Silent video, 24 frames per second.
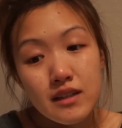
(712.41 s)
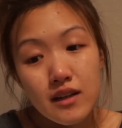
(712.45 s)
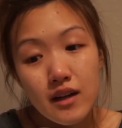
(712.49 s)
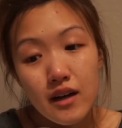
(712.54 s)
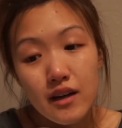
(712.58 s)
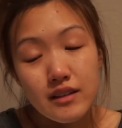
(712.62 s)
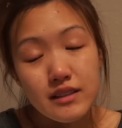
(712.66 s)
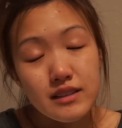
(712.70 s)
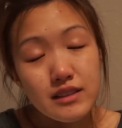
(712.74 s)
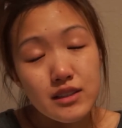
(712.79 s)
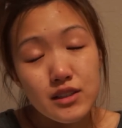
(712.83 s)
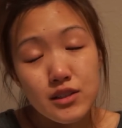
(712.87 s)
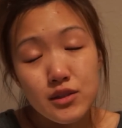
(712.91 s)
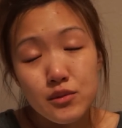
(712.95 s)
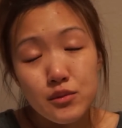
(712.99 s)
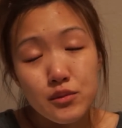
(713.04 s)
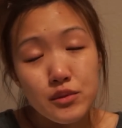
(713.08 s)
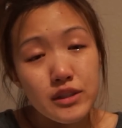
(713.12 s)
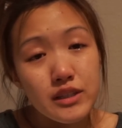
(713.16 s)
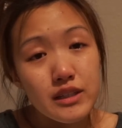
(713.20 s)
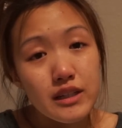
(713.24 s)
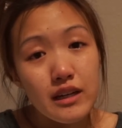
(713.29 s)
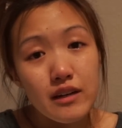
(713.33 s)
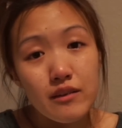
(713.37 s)
Honestly, you
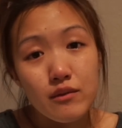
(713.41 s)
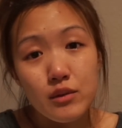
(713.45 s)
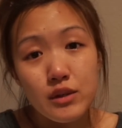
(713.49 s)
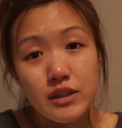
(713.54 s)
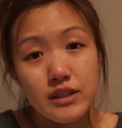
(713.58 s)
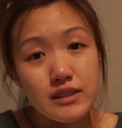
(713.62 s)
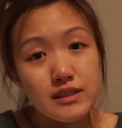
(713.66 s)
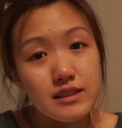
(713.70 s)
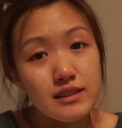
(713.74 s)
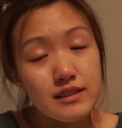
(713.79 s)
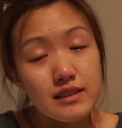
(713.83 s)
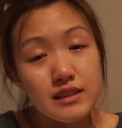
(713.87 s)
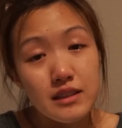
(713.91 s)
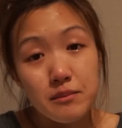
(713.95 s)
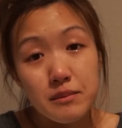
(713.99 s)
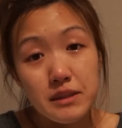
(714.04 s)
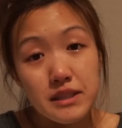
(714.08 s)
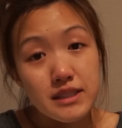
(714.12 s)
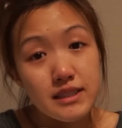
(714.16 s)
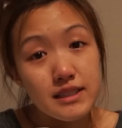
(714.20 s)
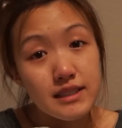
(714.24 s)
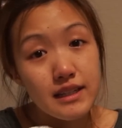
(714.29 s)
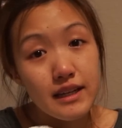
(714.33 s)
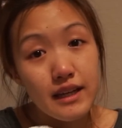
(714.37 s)
wouldn't have wanted to see me
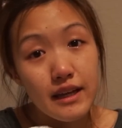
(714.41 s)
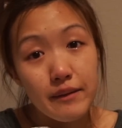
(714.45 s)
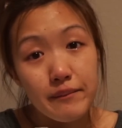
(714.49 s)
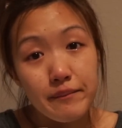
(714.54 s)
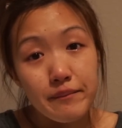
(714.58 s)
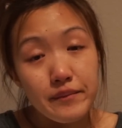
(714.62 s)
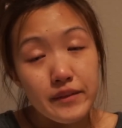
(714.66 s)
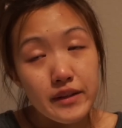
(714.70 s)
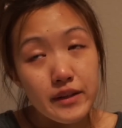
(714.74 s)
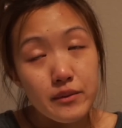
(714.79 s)
today.